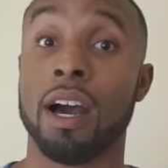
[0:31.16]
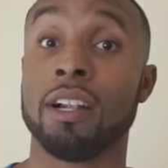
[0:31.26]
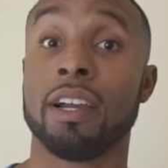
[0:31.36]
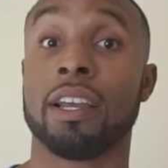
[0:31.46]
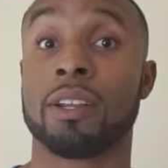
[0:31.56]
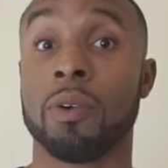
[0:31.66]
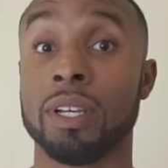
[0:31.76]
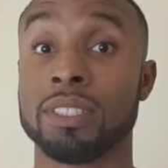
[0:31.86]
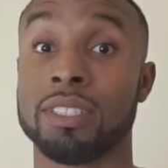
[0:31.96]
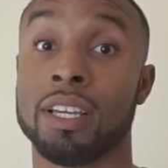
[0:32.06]
Alright,
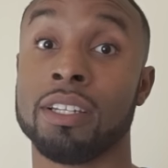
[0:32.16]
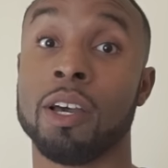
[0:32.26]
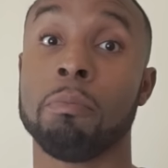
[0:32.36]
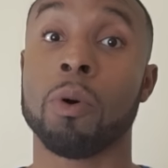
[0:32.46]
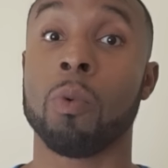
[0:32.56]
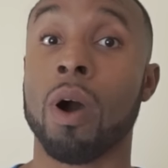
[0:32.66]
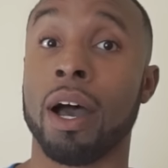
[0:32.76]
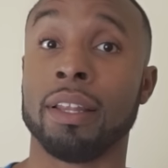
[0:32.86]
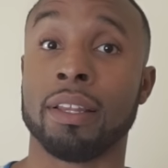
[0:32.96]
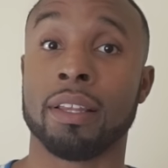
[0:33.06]
question number
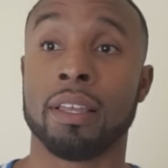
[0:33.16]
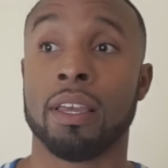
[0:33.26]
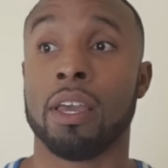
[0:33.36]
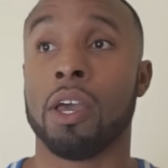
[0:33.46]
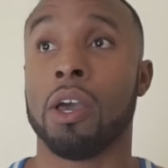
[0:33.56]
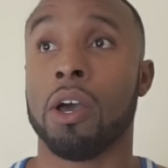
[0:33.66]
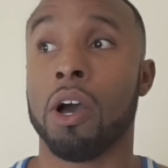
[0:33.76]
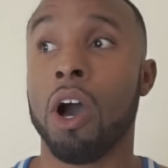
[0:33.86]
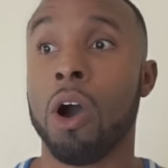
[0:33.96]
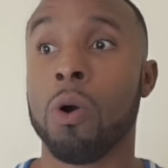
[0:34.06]
1.
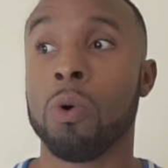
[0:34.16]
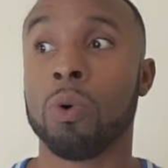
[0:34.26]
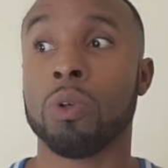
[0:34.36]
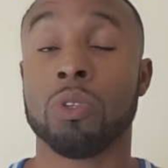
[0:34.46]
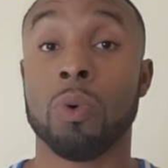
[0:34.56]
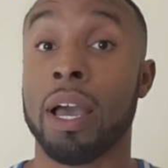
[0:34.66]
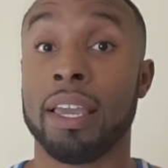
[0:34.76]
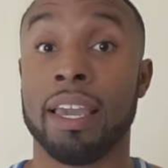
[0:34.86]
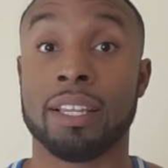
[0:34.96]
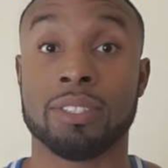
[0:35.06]
How do I
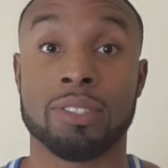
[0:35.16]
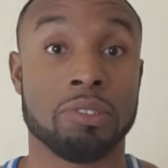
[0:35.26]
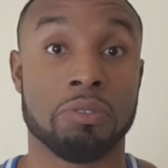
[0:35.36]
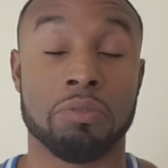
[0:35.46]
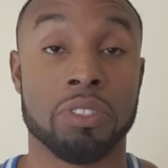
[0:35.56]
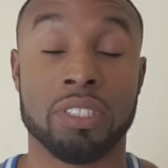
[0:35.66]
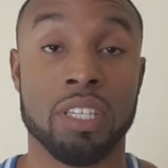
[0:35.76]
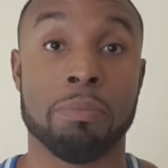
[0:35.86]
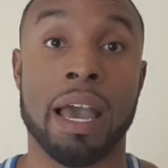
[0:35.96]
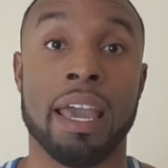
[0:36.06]
get to
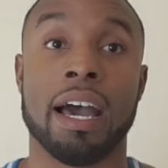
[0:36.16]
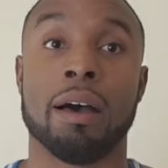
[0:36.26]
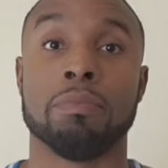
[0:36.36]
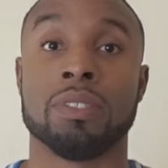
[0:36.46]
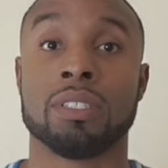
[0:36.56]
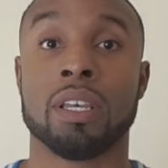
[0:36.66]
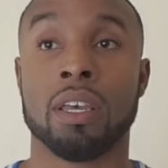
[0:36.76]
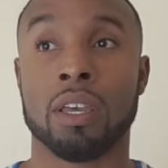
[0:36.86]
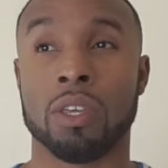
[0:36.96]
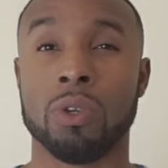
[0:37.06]
see my abs?
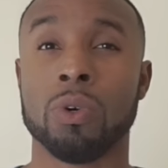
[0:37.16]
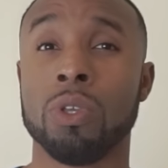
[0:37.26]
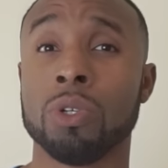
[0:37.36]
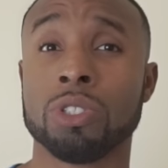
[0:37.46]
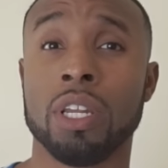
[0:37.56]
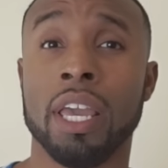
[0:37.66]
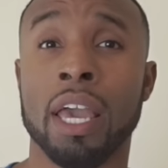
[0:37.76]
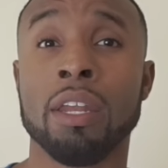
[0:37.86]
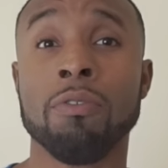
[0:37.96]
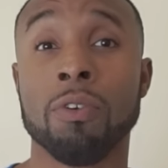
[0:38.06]
You usually
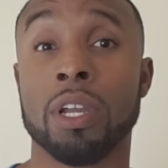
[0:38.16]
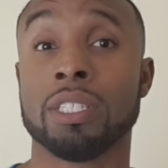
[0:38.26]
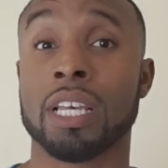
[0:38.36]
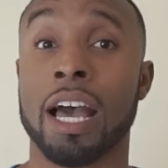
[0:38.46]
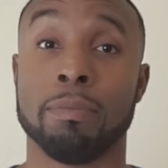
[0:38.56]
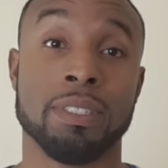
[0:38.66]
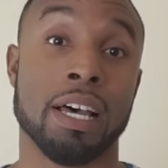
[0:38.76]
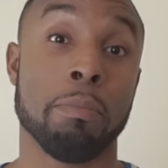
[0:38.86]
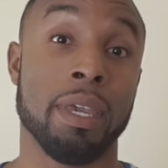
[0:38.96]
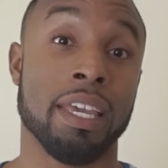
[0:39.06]
hear the phrase abs
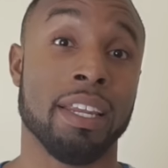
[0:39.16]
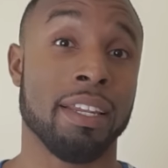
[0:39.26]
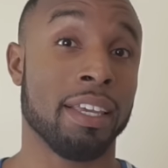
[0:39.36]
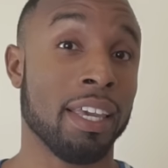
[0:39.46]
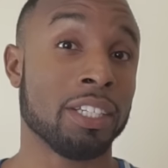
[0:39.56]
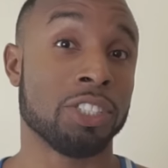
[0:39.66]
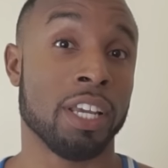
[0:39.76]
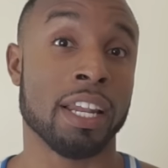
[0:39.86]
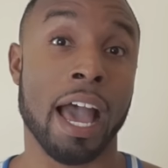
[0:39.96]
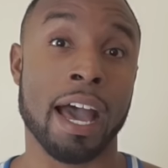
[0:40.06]
are made in the
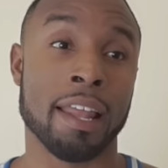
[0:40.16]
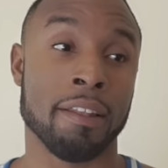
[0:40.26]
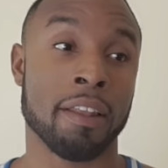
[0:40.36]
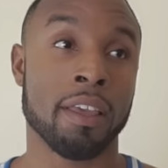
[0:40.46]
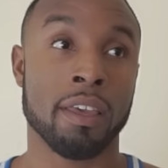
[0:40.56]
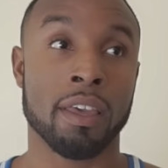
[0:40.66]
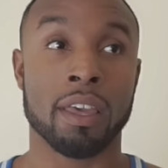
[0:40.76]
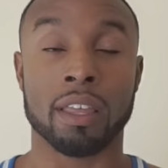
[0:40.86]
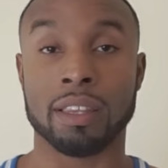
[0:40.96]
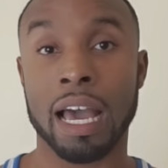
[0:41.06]
kitchen, and
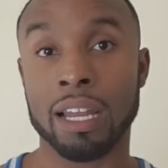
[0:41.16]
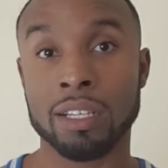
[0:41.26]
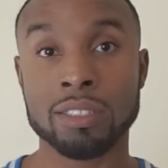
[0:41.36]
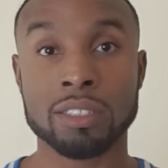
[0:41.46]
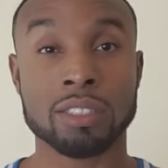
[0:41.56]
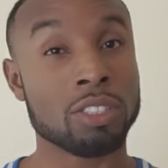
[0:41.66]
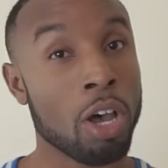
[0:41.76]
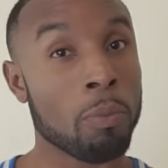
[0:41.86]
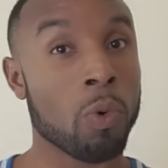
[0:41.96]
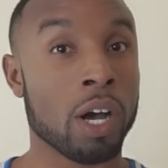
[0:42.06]
that is
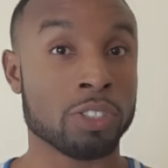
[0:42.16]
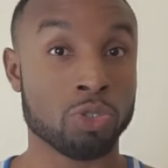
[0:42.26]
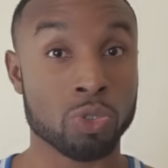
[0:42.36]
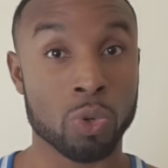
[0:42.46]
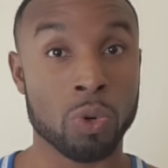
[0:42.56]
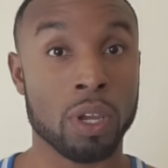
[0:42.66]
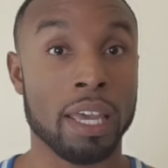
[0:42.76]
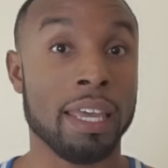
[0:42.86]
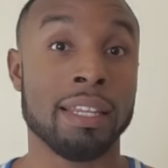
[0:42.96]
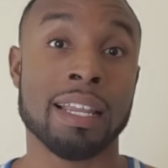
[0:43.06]
somewhat true
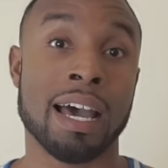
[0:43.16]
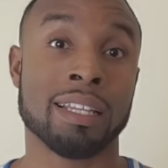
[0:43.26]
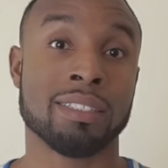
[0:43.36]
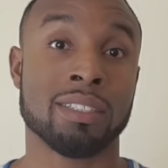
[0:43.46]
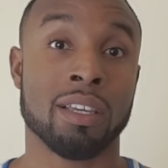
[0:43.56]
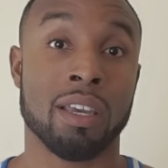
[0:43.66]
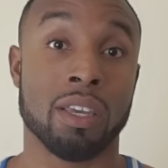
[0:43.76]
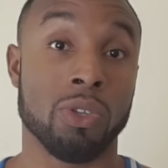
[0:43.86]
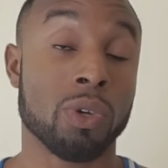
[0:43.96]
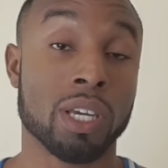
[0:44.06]
in that
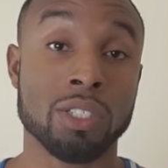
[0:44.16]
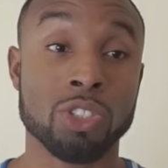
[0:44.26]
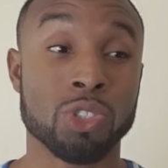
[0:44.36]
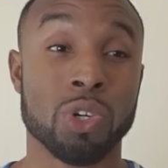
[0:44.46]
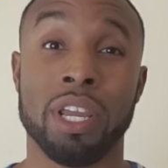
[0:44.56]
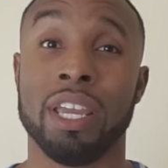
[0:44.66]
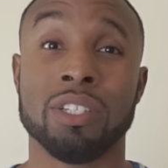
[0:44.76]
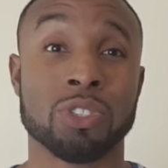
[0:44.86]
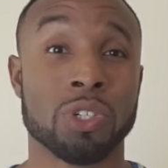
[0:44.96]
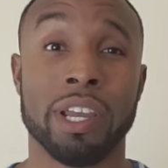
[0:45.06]
you can train